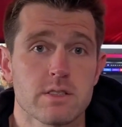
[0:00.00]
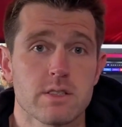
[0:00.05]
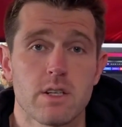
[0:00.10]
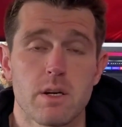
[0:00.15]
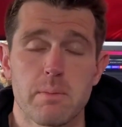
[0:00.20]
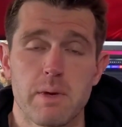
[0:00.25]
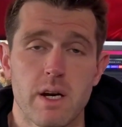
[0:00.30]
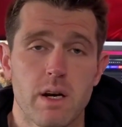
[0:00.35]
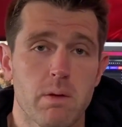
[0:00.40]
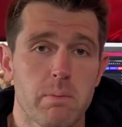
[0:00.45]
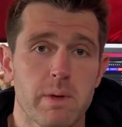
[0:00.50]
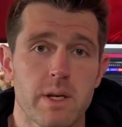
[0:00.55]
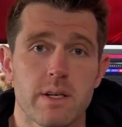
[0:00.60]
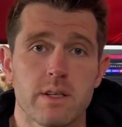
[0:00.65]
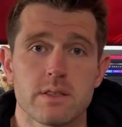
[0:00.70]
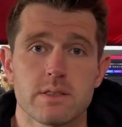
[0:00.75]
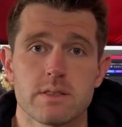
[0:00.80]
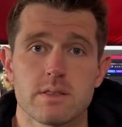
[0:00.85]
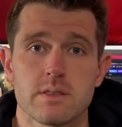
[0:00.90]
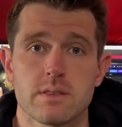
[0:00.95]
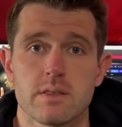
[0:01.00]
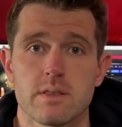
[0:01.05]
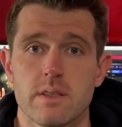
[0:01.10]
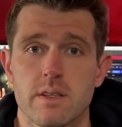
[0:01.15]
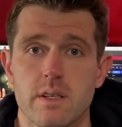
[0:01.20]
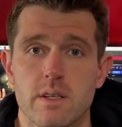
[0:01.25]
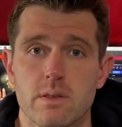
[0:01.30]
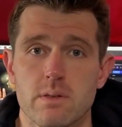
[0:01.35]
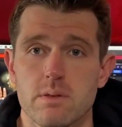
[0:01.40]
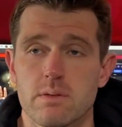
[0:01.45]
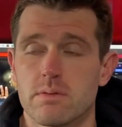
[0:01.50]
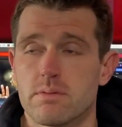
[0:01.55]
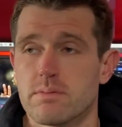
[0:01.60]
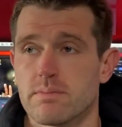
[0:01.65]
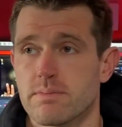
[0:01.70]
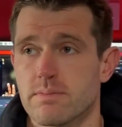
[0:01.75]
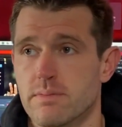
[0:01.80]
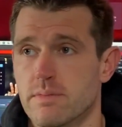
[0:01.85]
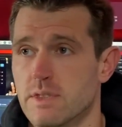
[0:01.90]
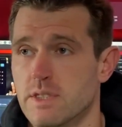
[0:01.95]
You know, I mean, I don't mean to, you know,
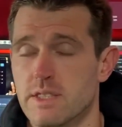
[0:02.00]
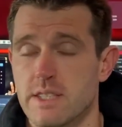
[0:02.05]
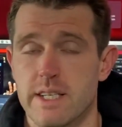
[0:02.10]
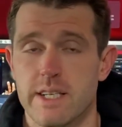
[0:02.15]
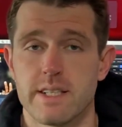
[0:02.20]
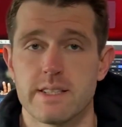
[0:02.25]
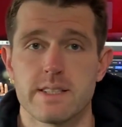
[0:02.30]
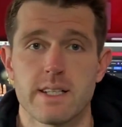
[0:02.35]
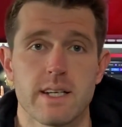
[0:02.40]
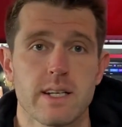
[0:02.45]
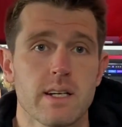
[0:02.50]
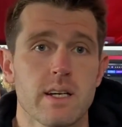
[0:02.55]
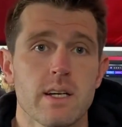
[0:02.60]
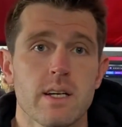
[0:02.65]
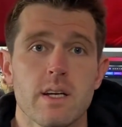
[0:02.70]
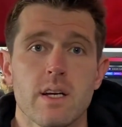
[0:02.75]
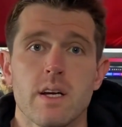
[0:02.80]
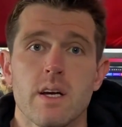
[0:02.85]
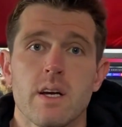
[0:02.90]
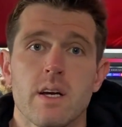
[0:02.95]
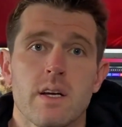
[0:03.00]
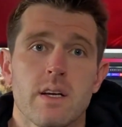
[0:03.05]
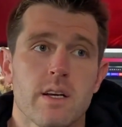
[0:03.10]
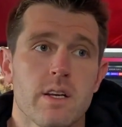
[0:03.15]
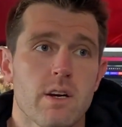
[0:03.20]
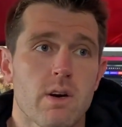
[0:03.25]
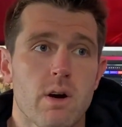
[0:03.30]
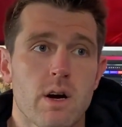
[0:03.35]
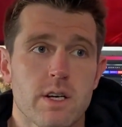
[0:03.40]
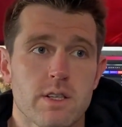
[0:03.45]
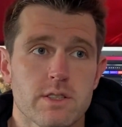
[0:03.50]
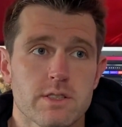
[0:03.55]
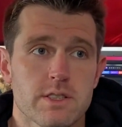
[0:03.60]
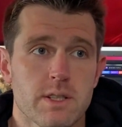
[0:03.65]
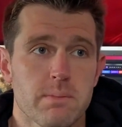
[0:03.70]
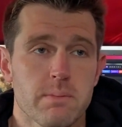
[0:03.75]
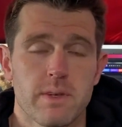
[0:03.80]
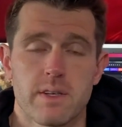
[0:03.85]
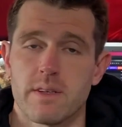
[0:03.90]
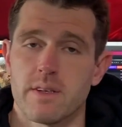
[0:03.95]
sneeze at, you know, 100
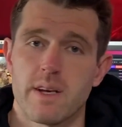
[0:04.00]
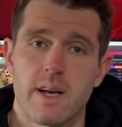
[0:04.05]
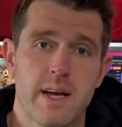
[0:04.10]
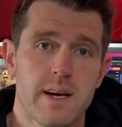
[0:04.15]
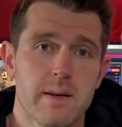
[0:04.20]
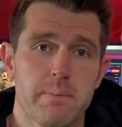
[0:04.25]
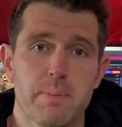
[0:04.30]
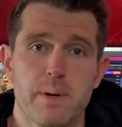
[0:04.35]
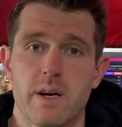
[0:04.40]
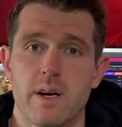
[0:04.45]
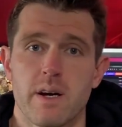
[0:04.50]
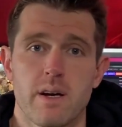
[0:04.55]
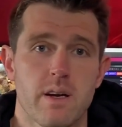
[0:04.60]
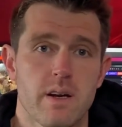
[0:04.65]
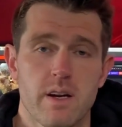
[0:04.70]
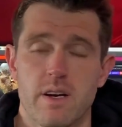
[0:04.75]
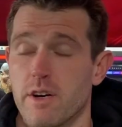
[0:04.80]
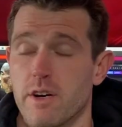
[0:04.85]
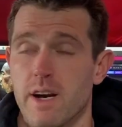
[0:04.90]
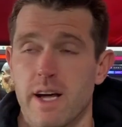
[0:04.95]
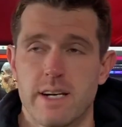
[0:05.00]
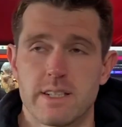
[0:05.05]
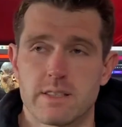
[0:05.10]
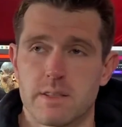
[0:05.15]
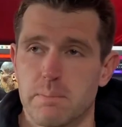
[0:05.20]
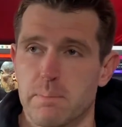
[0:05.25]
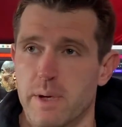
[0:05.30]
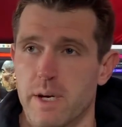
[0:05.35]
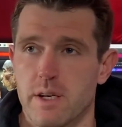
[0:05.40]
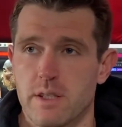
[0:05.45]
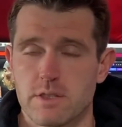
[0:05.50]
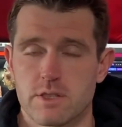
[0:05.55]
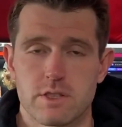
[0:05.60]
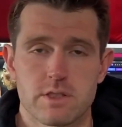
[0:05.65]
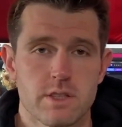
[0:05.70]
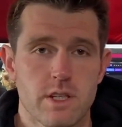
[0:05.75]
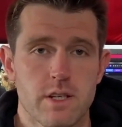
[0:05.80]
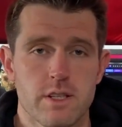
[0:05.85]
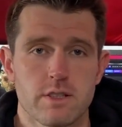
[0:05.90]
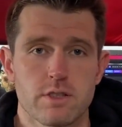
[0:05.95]
some 90 pair, 190 some pairs,
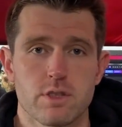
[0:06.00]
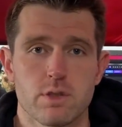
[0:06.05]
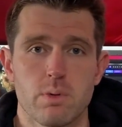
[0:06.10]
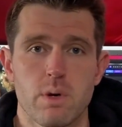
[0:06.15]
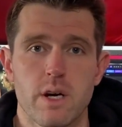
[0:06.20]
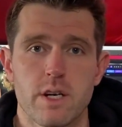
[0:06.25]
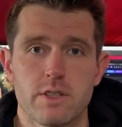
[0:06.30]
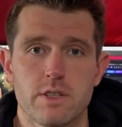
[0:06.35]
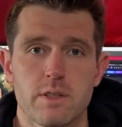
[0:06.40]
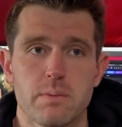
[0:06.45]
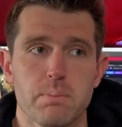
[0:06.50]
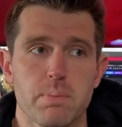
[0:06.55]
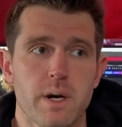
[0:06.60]
just under 200.